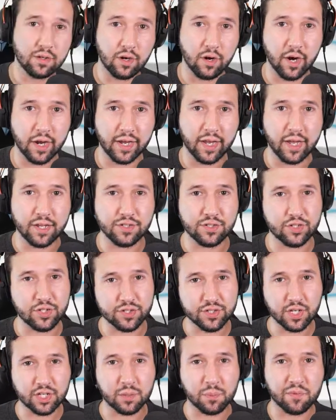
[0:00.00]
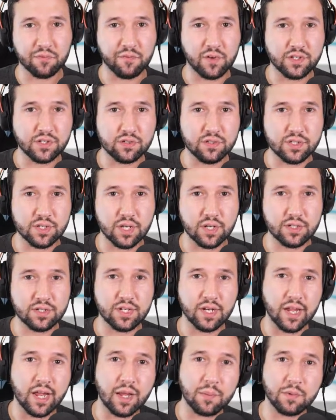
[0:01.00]
Alright guys, just like the professor said,
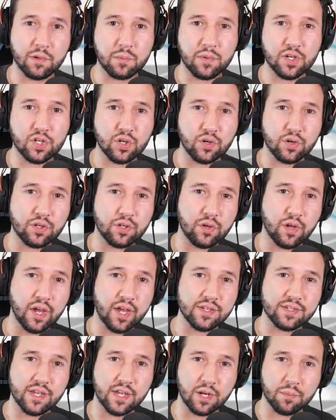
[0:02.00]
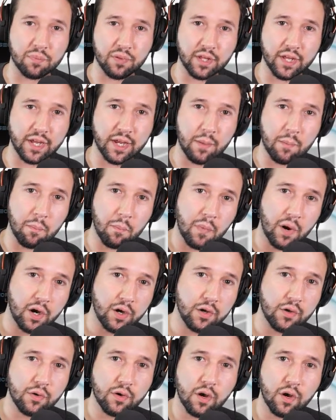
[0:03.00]
today I'm going to be showing you guys how to play
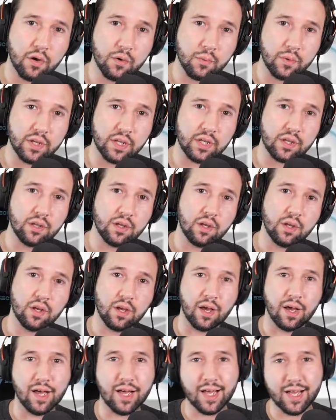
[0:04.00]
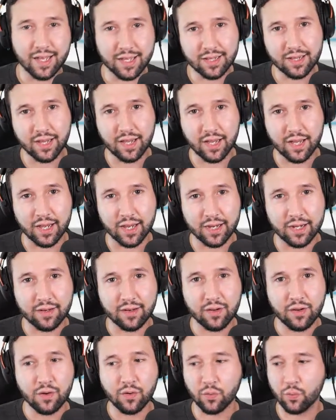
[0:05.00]
Mario Kart Wii online
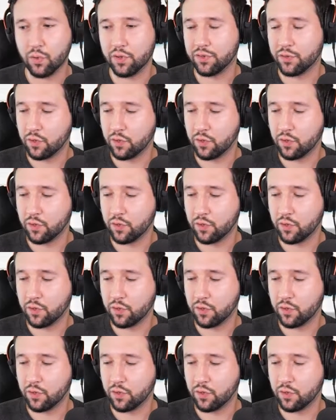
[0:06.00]
with